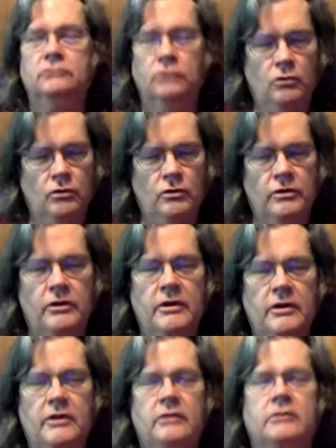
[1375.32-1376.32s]

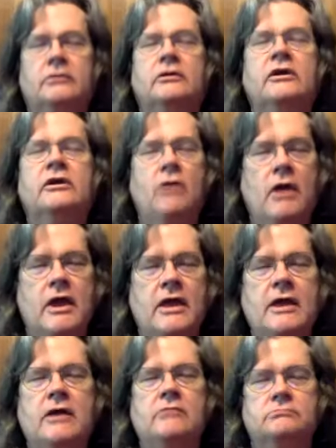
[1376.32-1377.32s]
Lord, here I am.
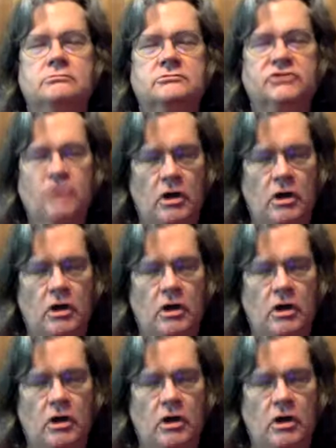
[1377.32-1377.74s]
Talk to me.